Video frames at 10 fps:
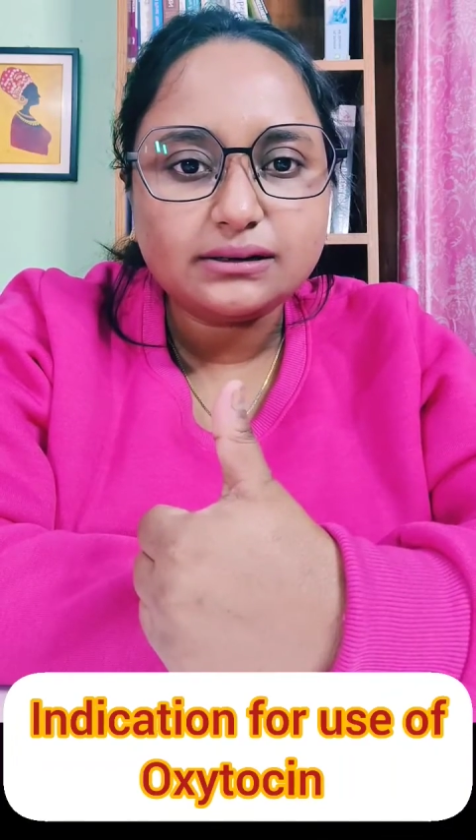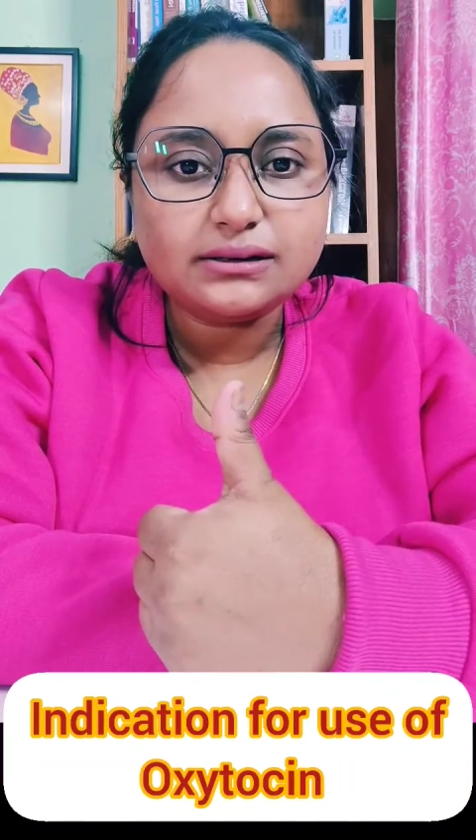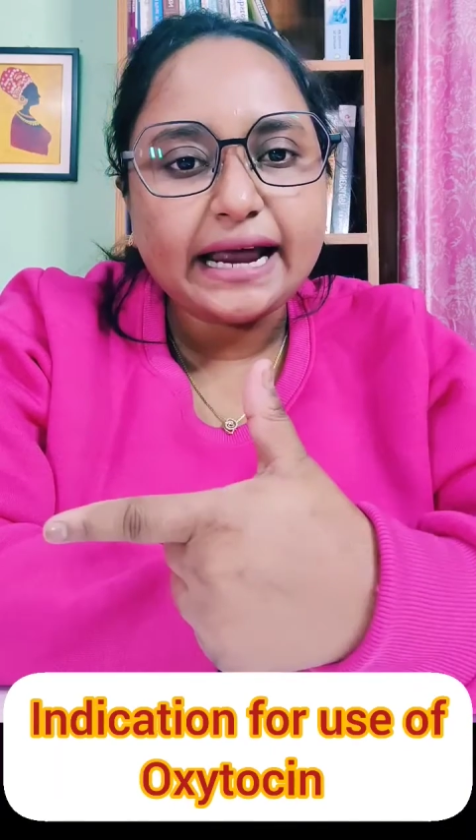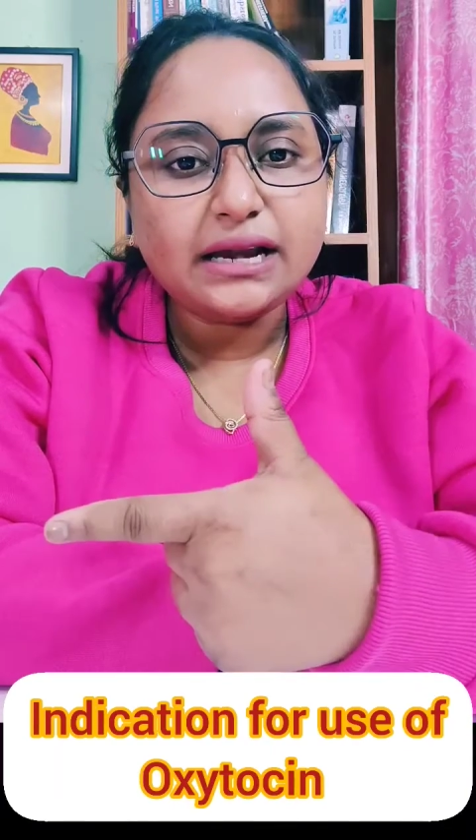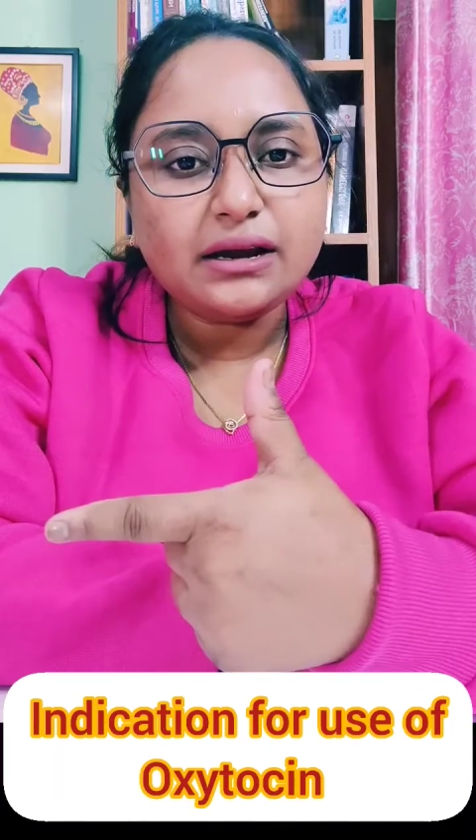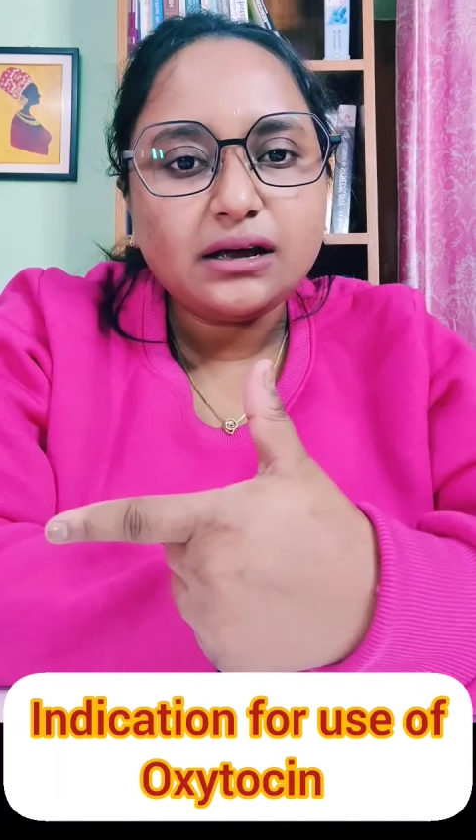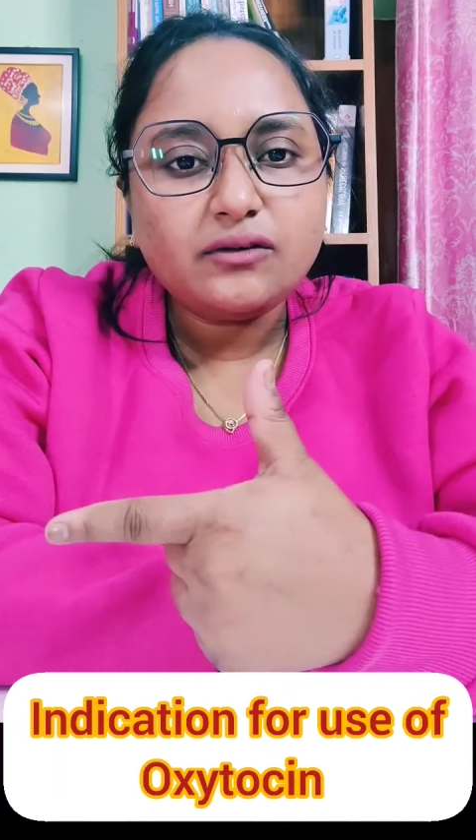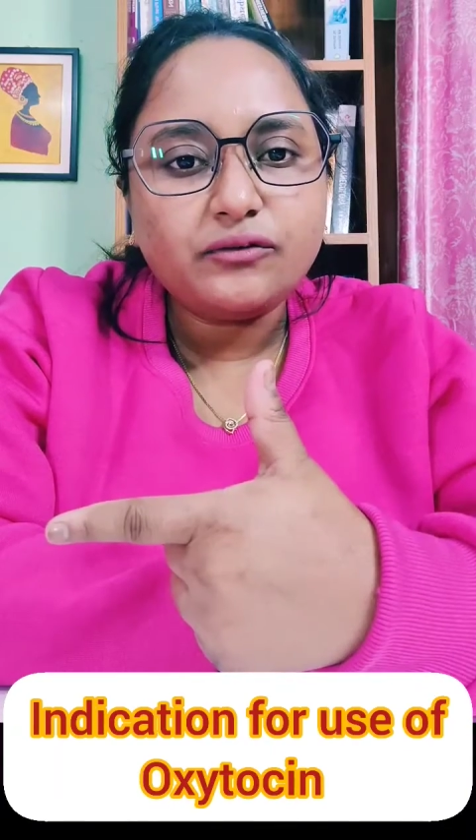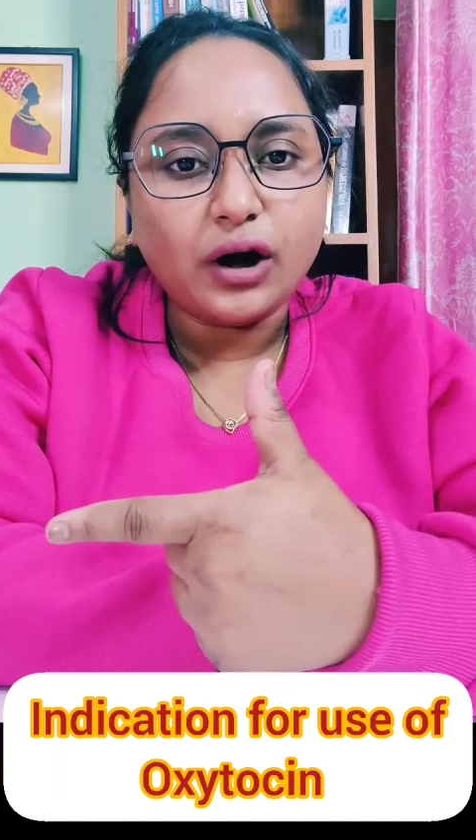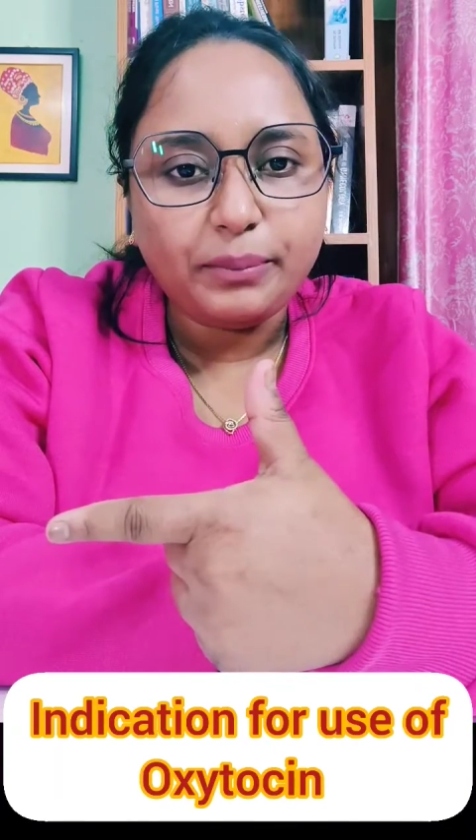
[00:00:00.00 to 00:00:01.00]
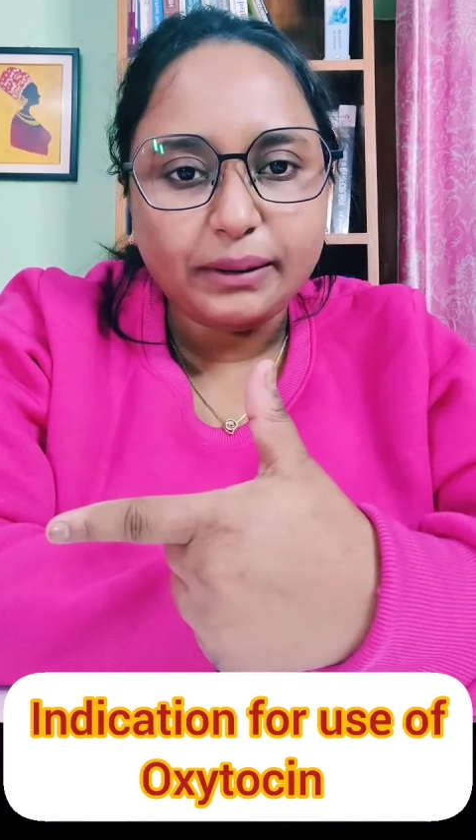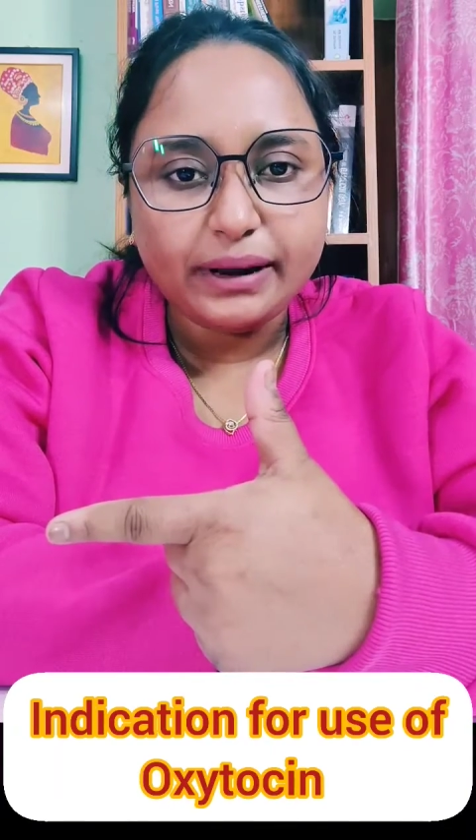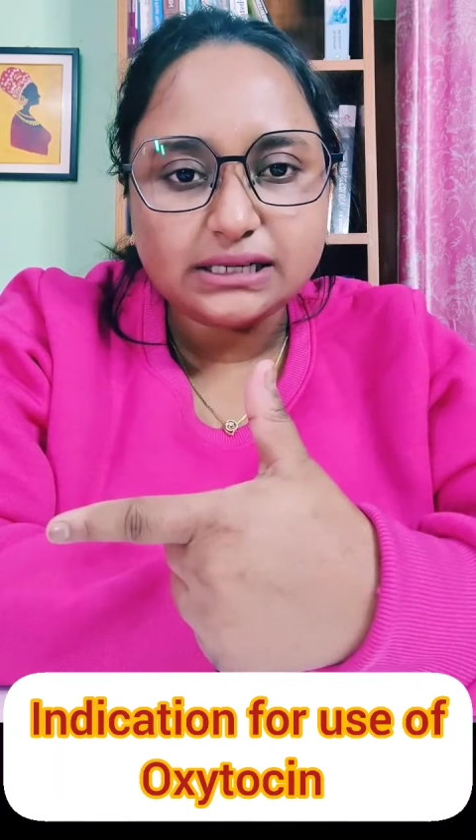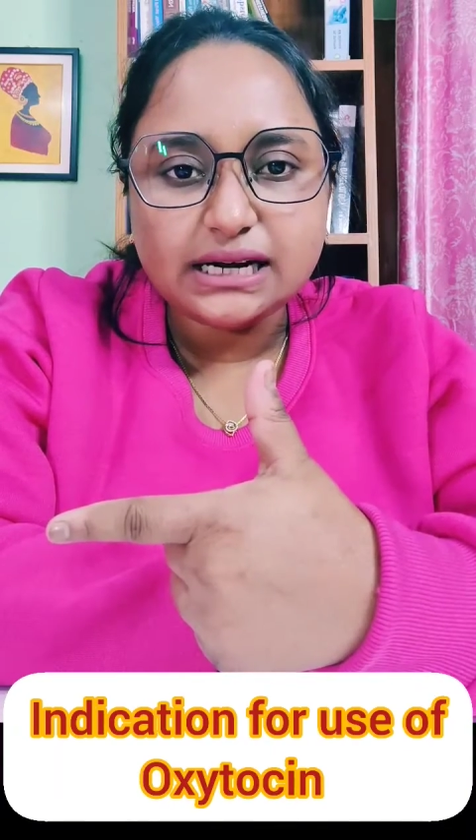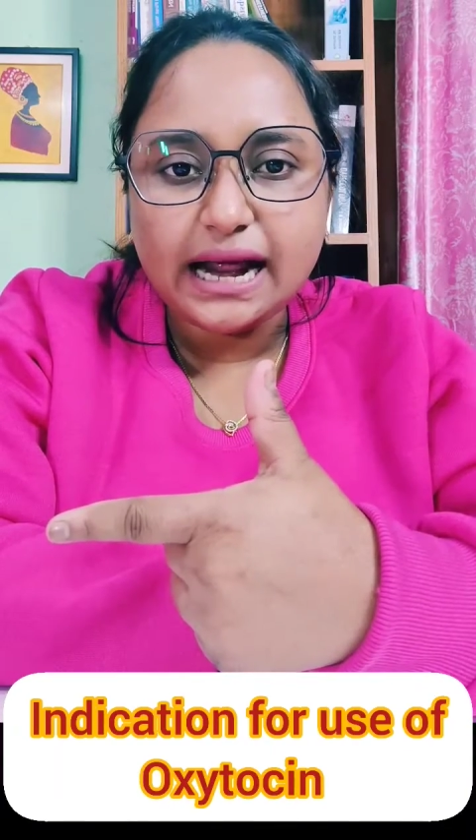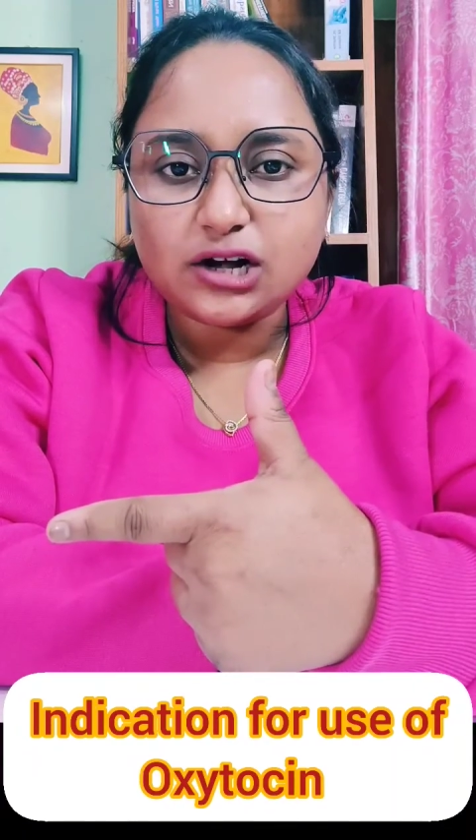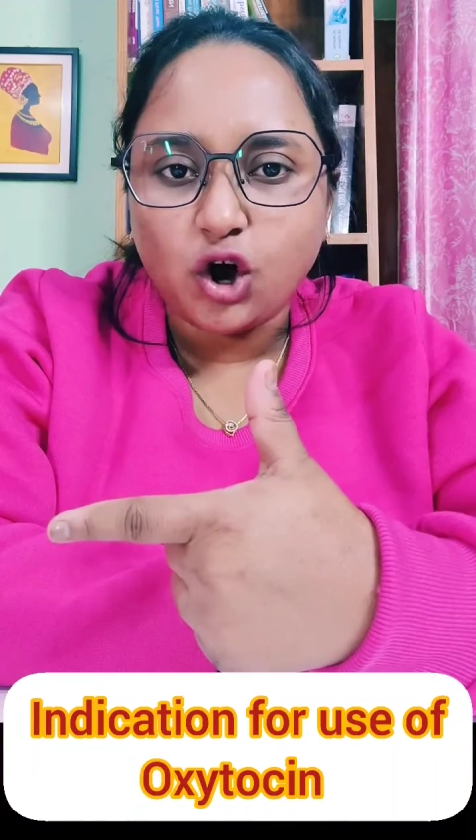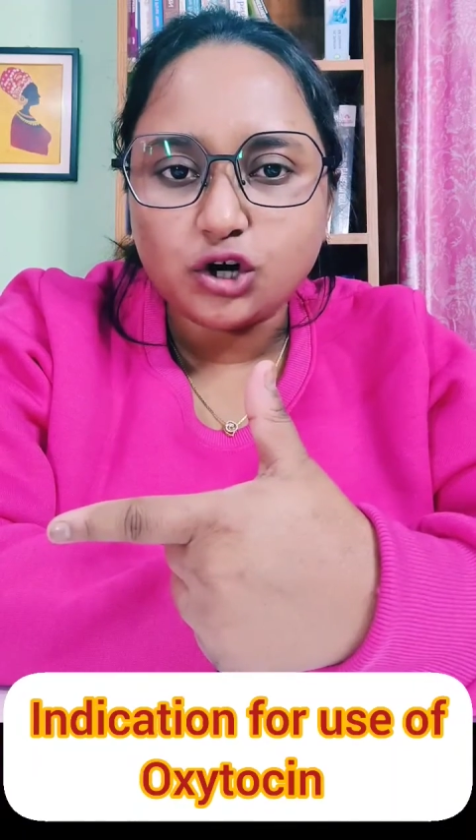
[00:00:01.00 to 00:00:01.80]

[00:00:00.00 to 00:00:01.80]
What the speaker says: Second, for prevention and